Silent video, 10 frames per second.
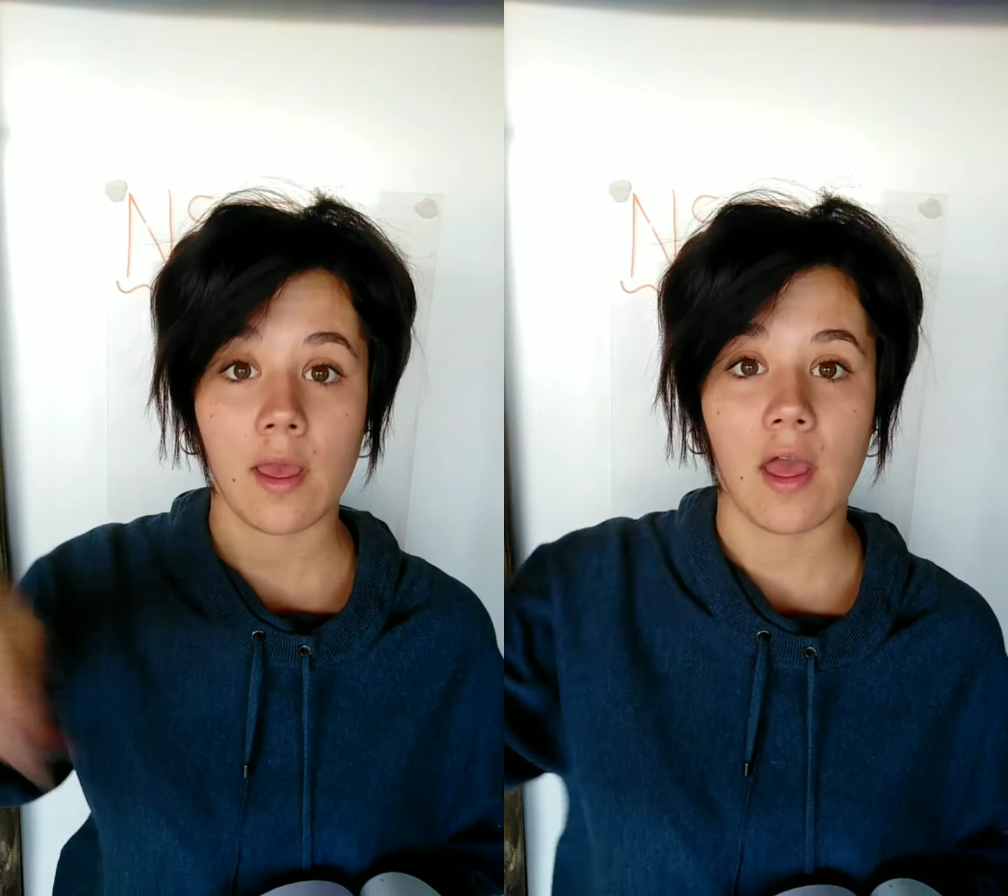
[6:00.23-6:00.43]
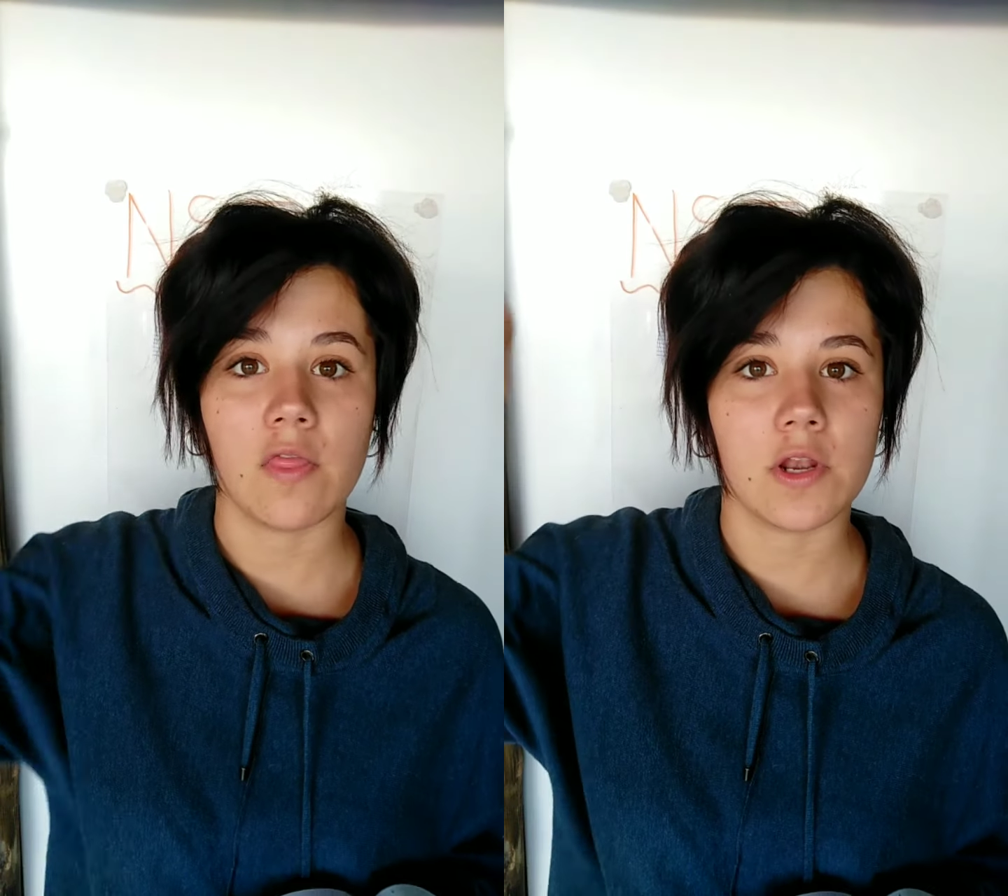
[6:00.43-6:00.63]

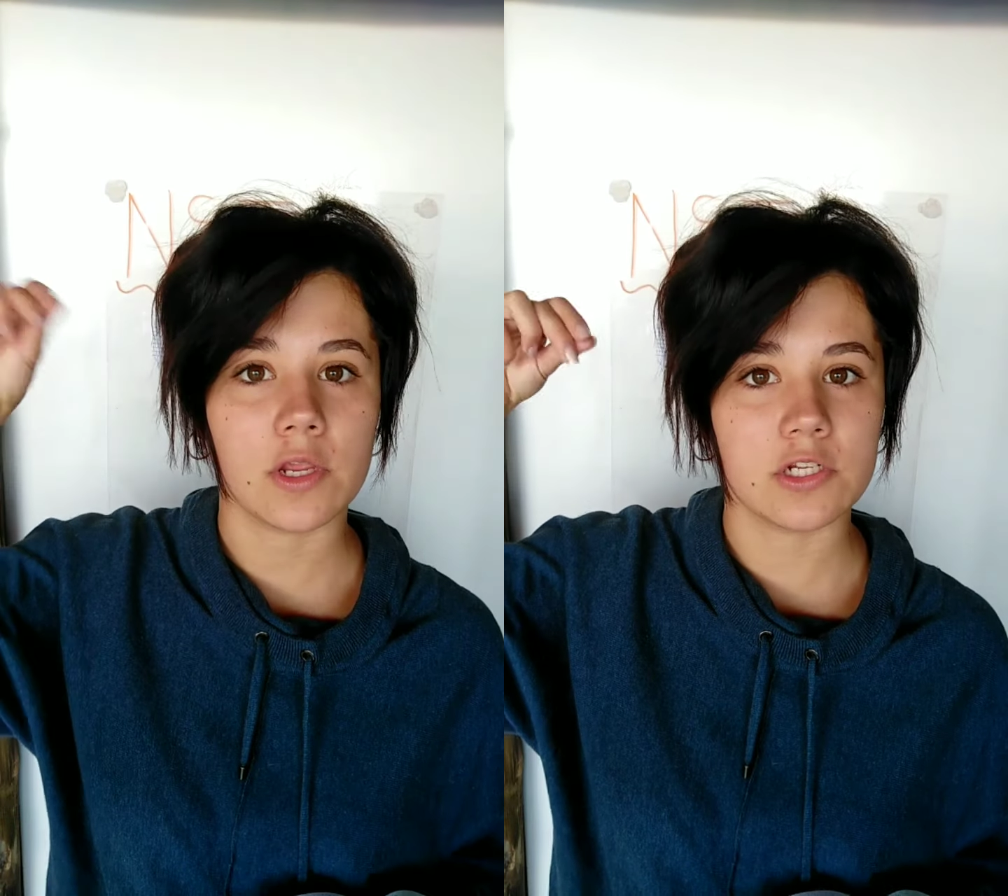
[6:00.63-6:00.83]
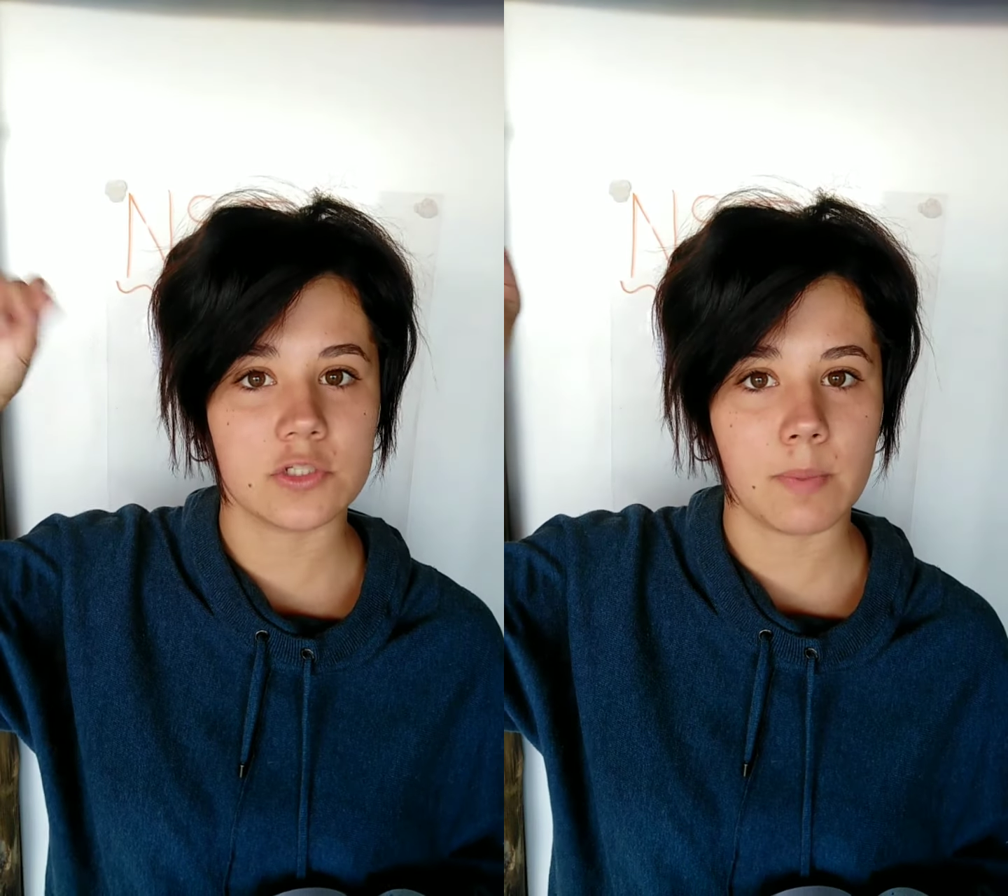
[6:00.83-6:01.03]
and then you
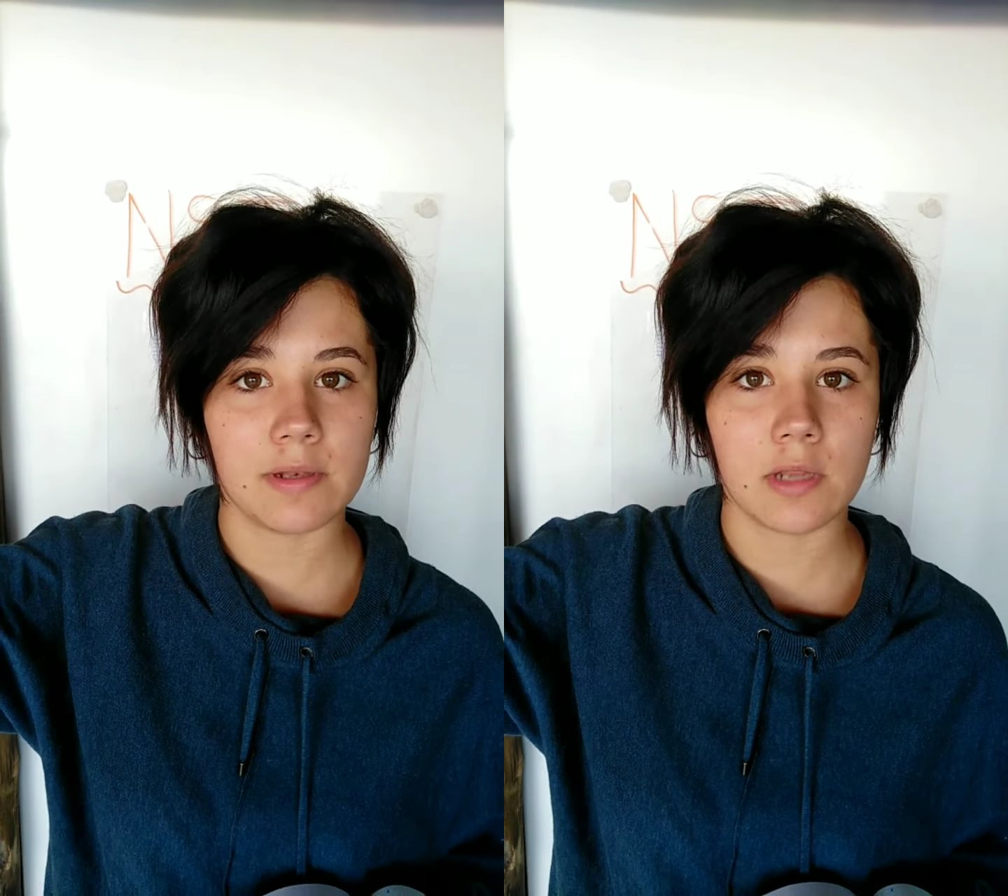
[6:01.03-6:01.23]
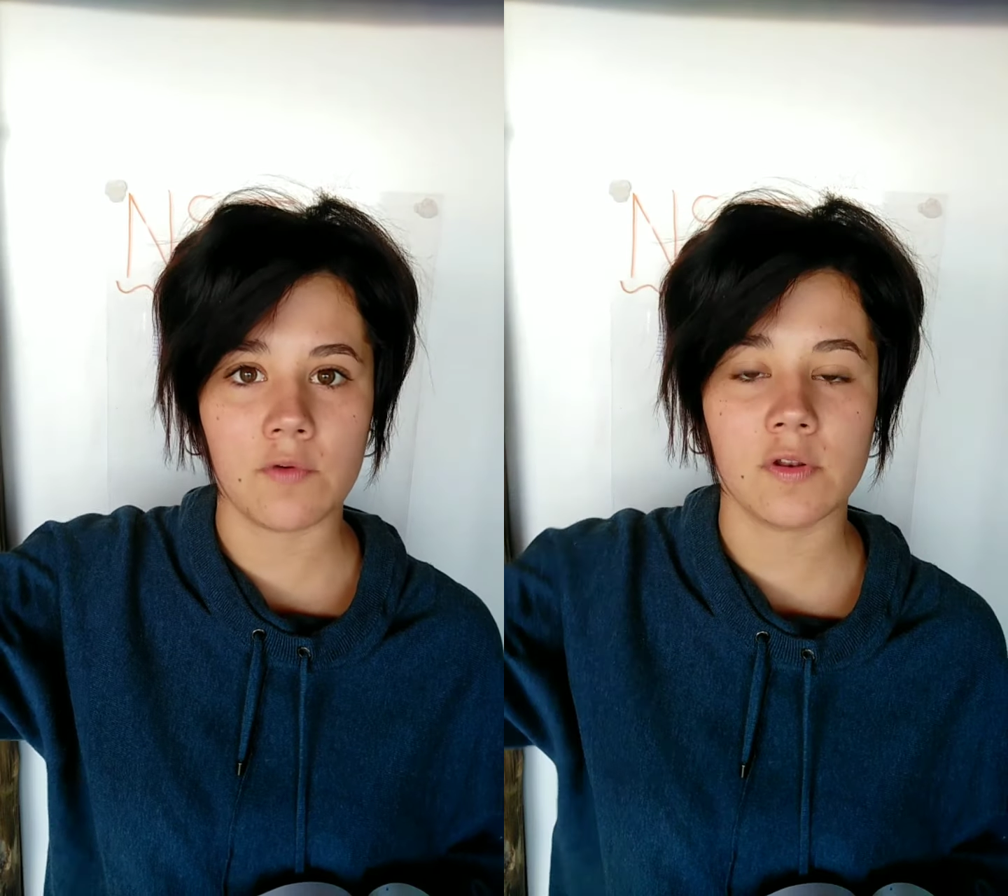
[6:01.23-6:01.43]
can just
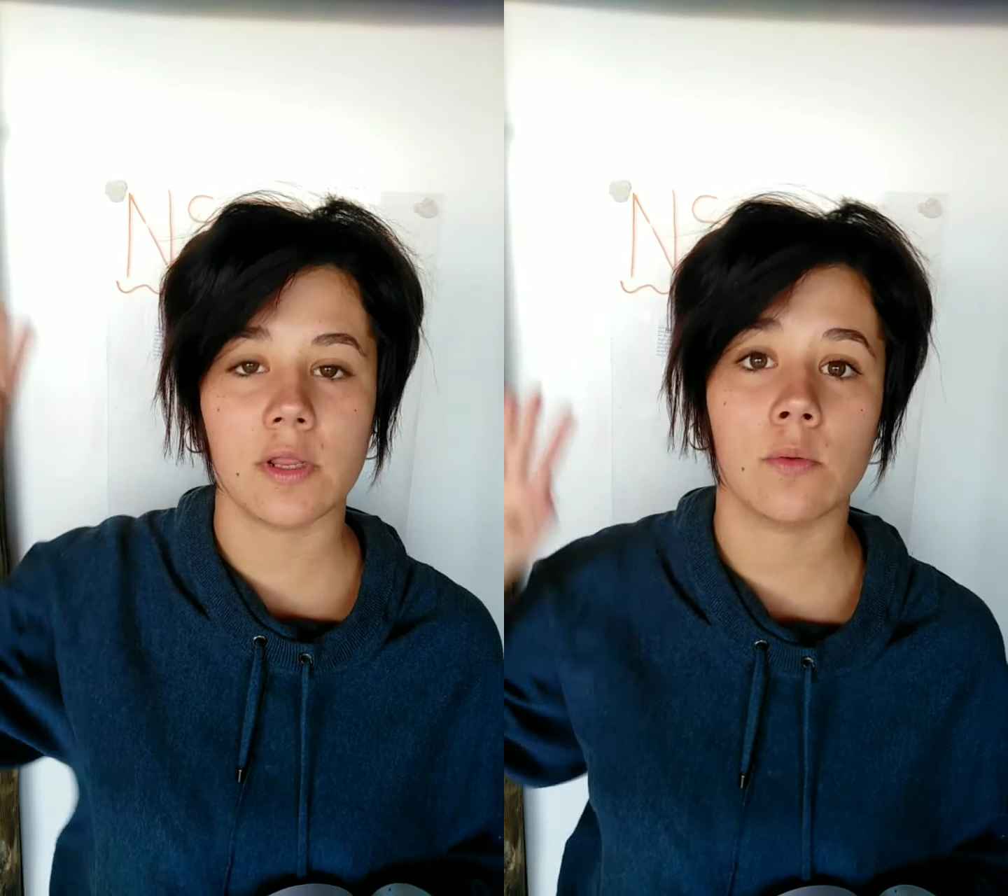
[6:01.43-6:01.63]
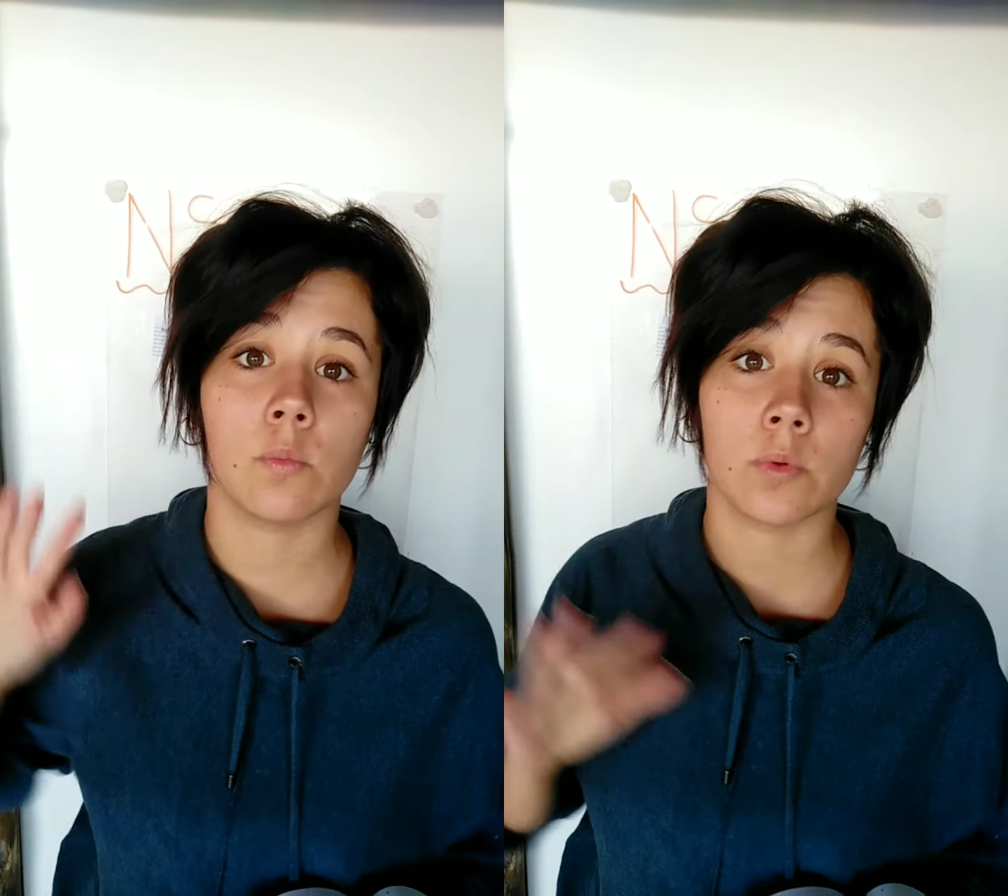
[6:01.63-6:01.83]
paint over it, and
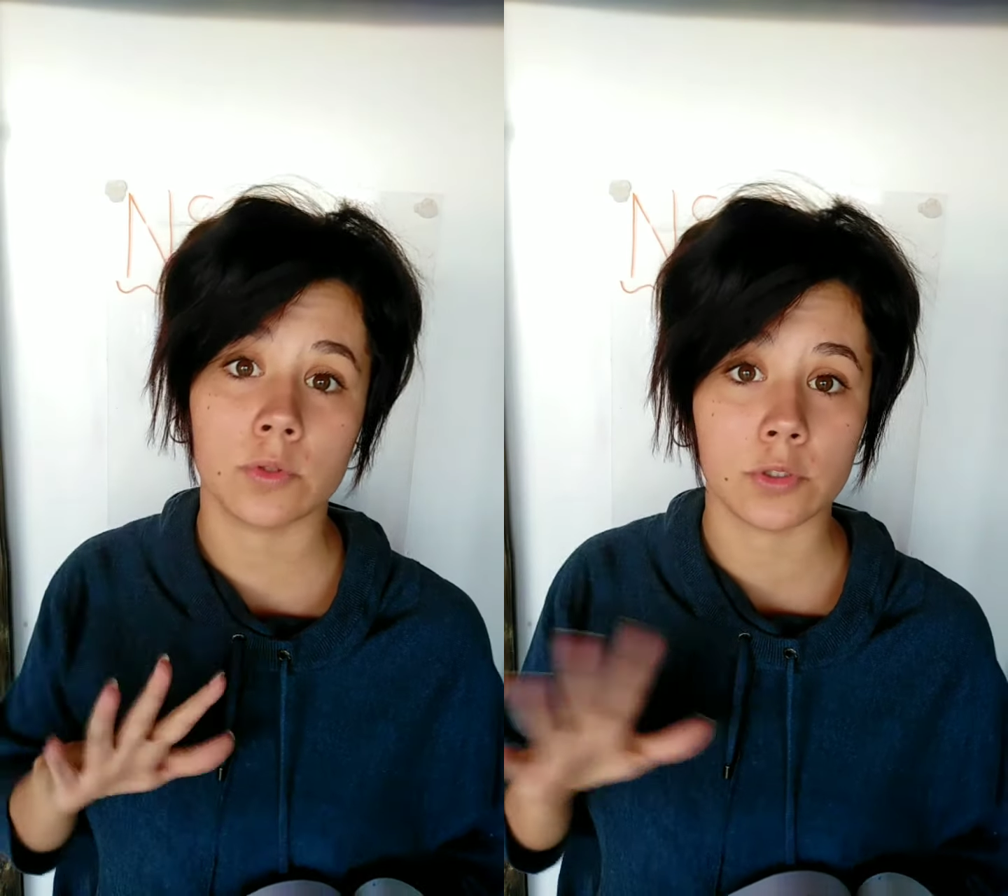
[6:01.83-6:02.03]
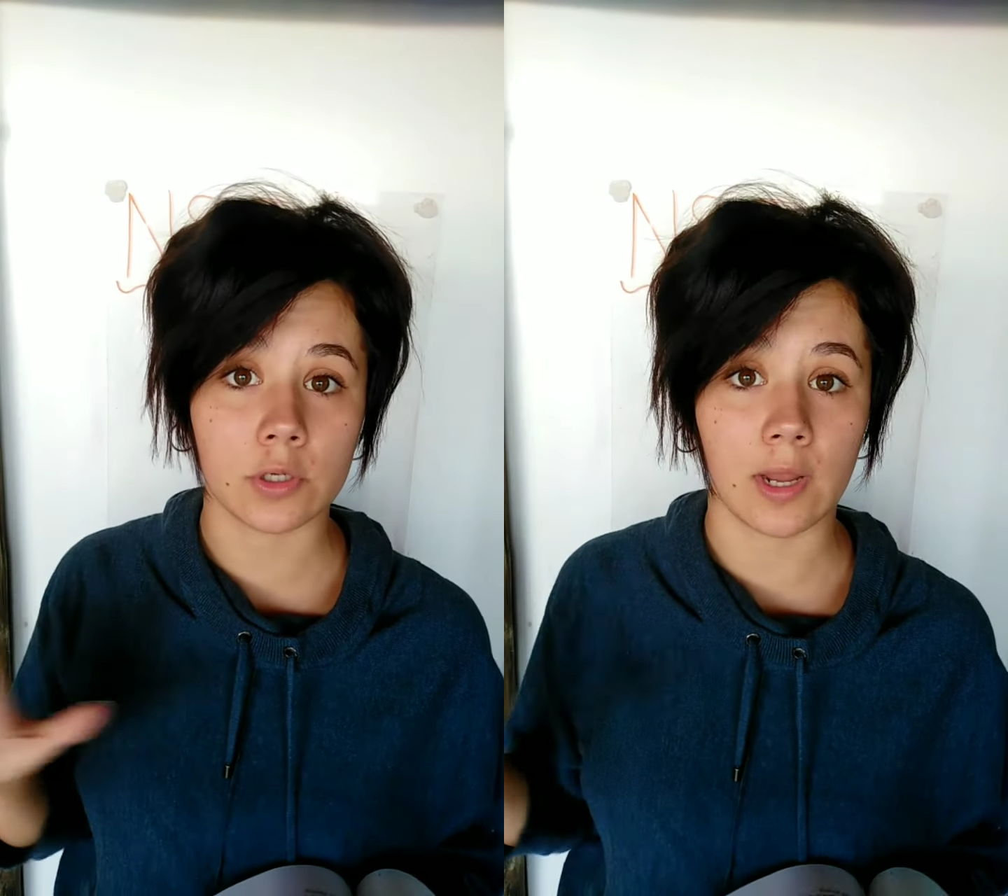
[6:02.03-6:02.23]
it will
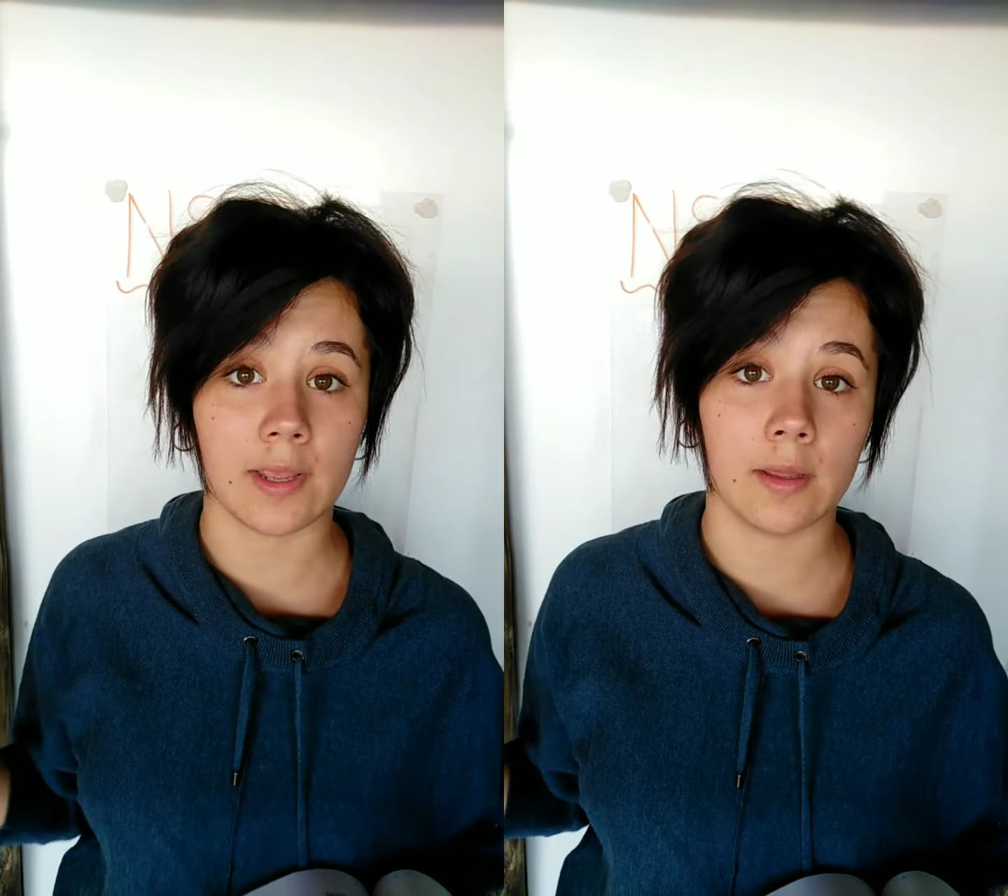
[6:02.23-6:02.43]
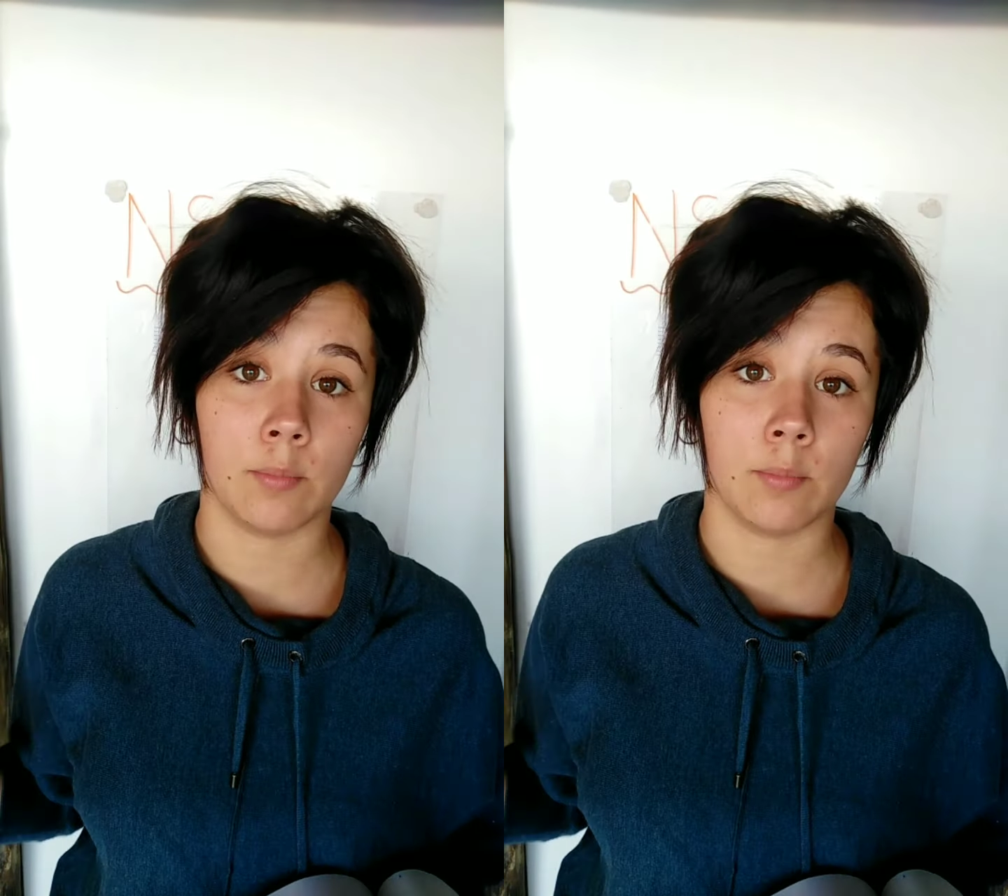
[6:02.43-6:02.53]
look like a